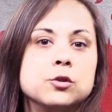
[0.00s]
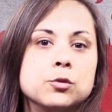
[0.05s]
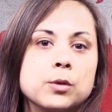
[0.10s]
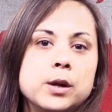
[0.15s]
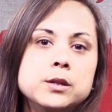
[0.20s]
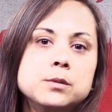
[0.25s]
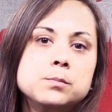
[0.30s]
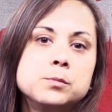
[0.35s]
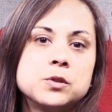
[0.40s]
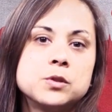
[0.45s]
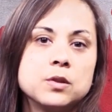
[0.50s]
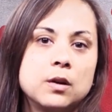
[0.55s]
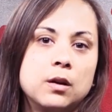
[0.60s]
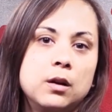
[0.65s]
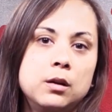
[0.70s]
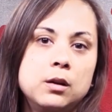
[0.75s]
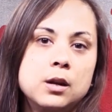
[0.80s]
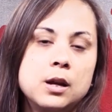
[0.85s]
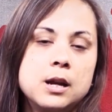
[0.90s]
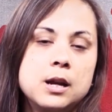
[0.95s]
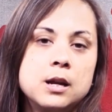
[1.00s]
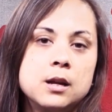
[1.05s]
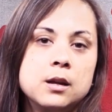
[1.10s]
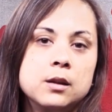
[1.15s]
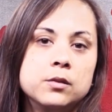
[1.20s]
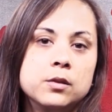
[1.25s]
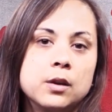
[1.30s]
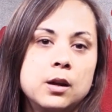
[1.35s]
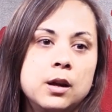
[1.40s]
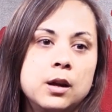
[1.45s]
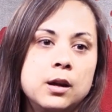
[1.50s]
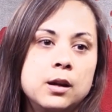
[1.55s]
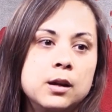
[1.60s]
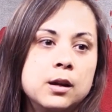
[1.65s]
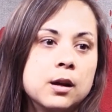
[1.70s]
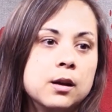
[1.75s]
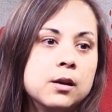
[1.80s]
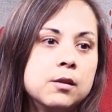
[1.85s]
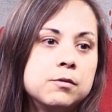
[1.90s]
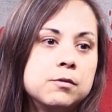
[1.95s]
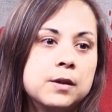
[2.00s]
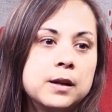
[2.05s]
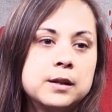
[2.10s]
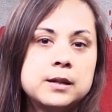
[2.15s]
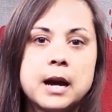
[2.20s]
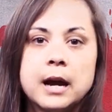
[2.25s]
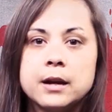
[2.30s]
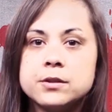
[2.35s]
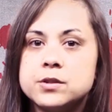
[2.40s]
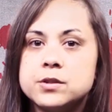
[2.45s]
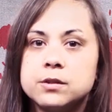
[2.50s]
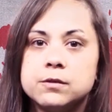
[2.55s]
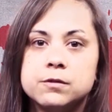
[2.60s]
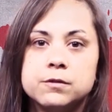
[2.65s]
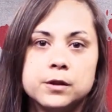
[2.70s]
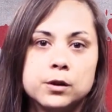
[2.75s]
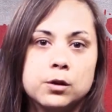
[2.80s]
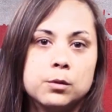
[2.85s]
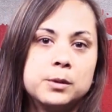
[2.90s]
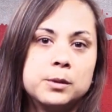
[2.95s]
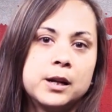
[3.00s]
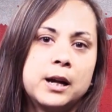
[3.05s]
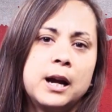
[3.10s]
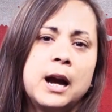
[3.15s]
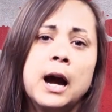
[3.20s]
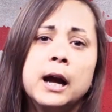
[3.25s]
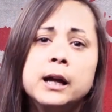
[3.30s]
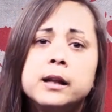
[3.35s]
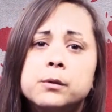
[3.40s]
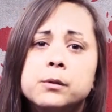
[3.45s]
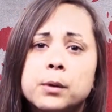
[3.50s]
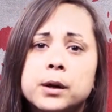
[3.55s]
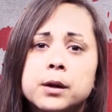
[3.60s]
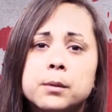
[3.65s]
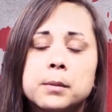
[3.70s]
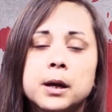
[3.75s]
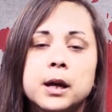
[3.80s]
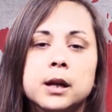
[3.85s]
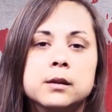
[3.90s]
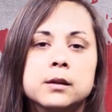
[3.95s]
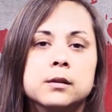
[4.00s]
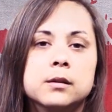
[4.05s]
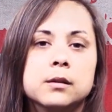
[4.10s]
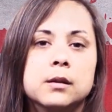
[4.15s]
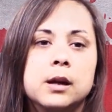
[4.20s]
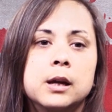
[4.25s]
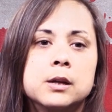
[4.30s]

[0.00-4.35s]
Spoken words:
Train to Busan is a fantastic film that I highly recommend,